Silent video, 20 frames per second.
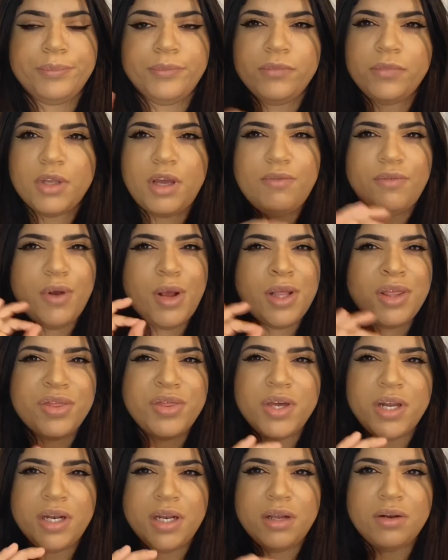a very
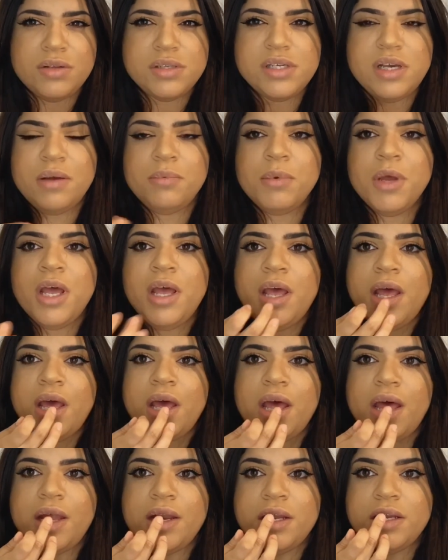thin needle tip,
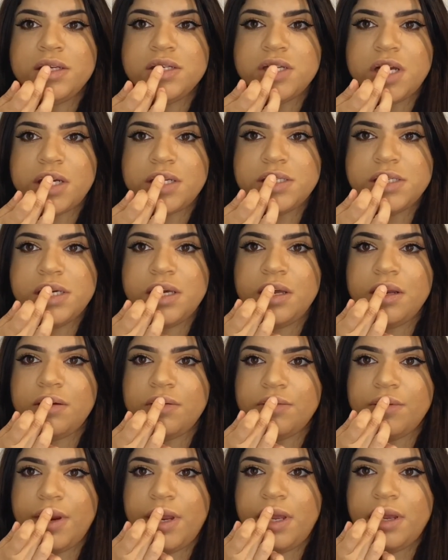and injected
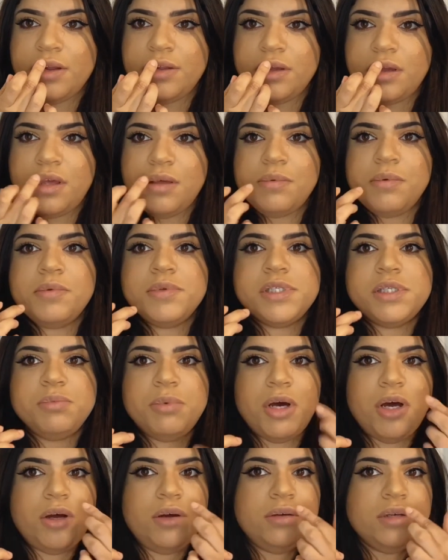right here in the cupid
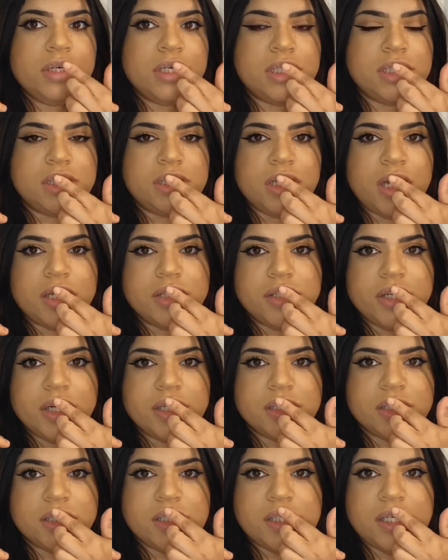spot, because as you guys
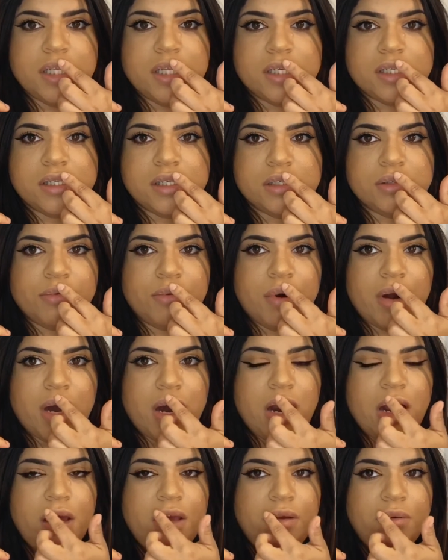can see, this is where
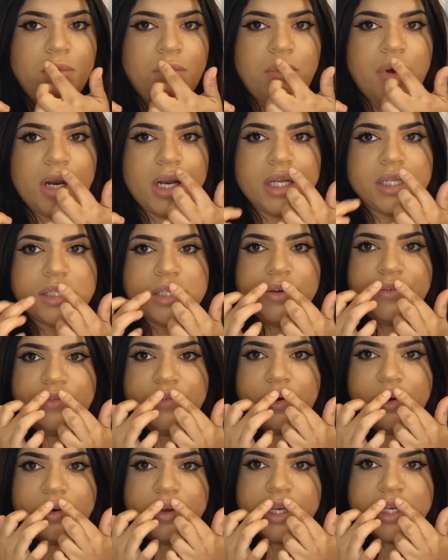I wanted to
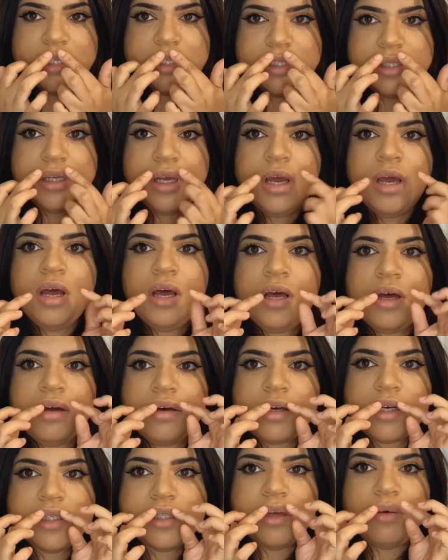focus,
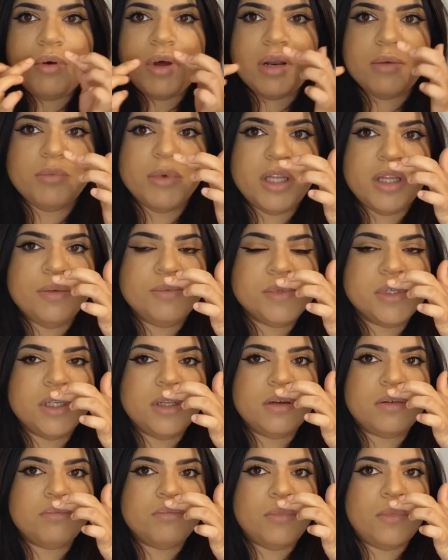because I wanted my lip to
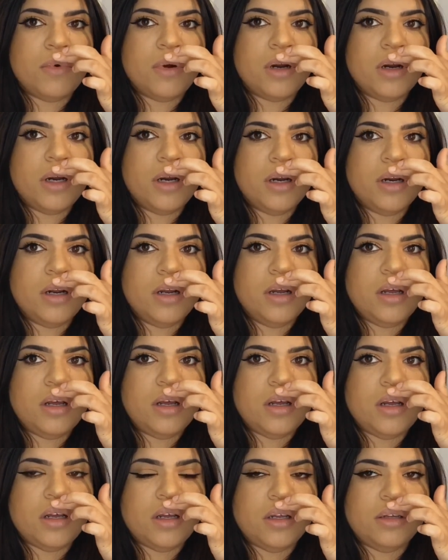look more
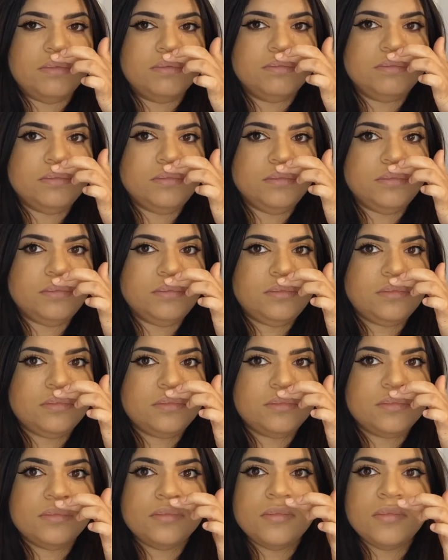
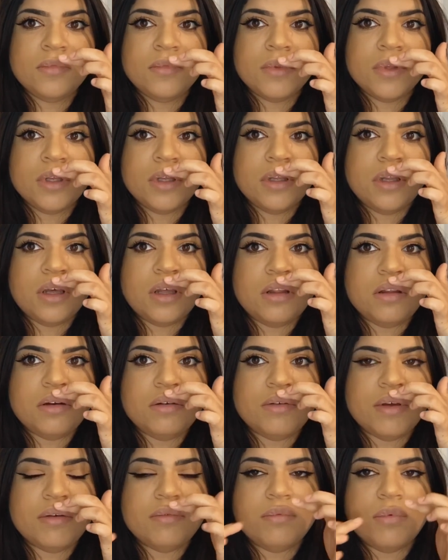like a little
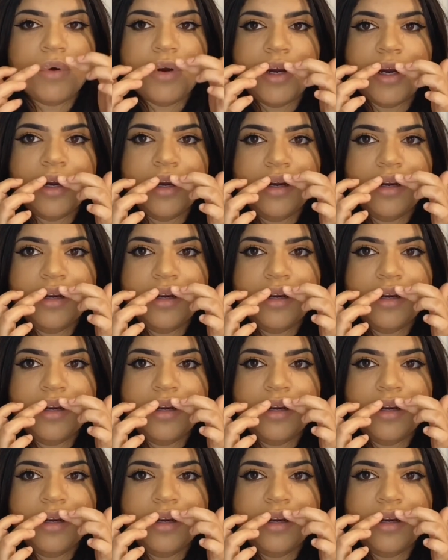bit more